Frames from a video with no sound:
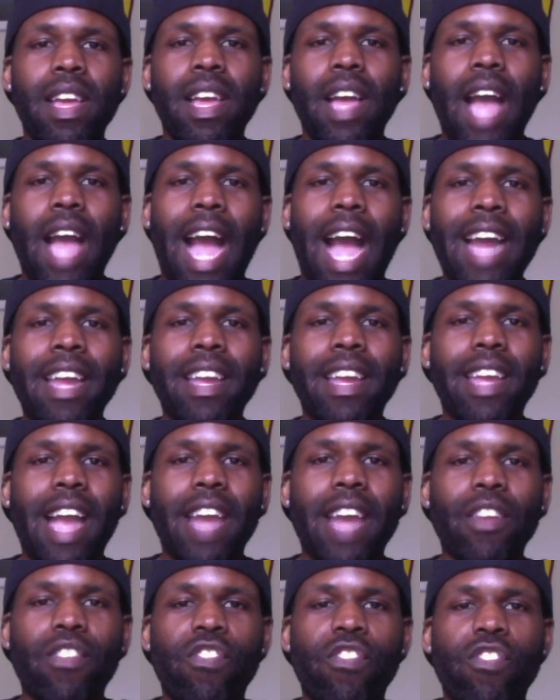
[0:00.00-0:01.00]
I can
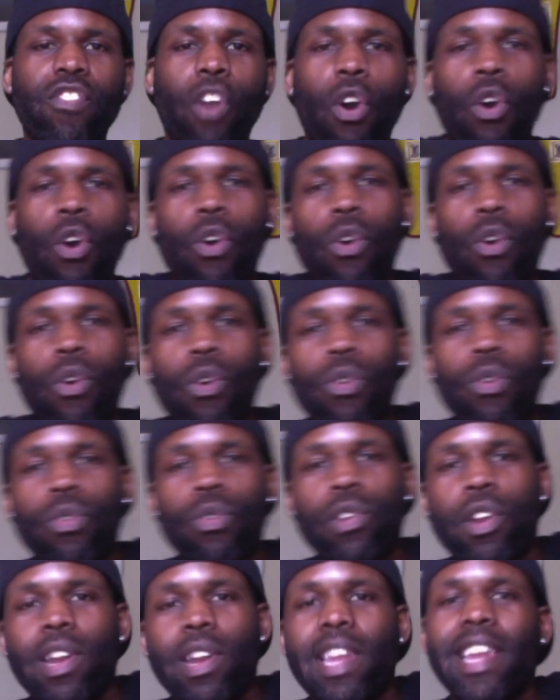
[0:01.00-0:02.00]
kind of
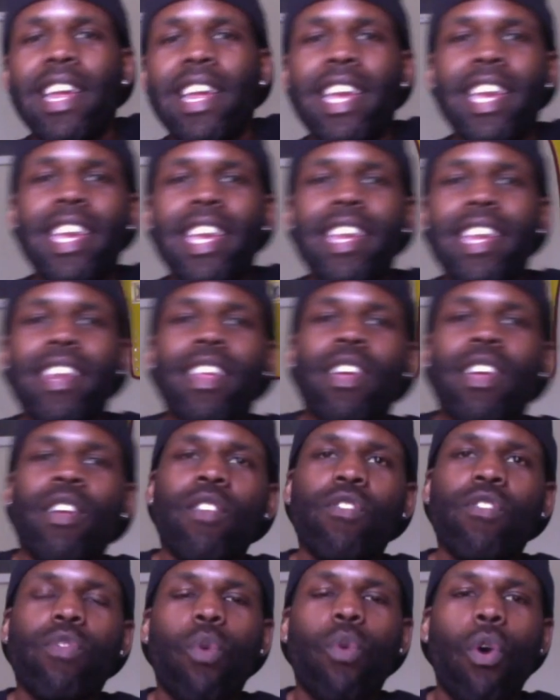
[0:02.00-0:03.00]
shoulder lean
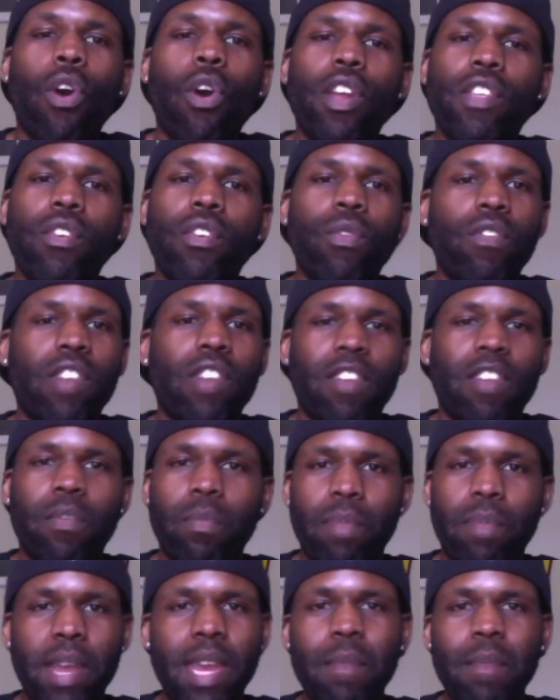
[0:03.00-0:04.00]
toward you
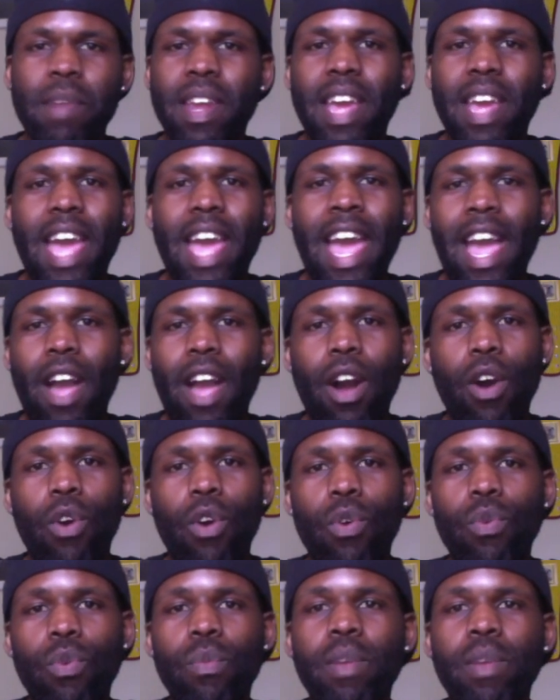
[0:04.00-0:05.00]
just beaming it at
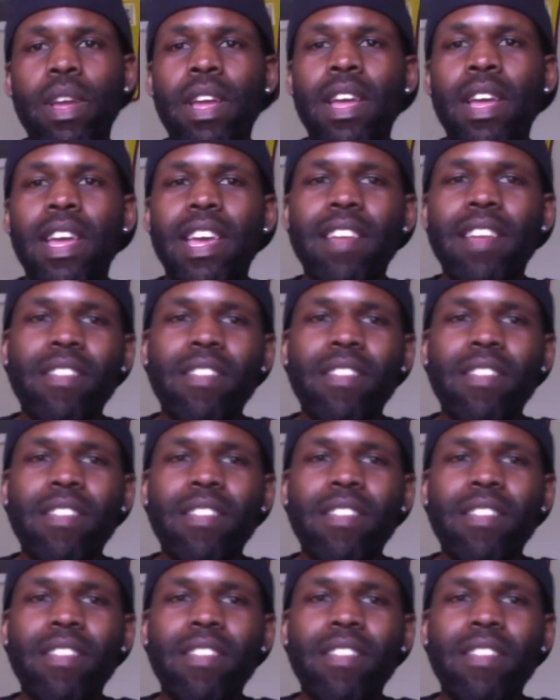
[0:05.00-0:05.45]
home it's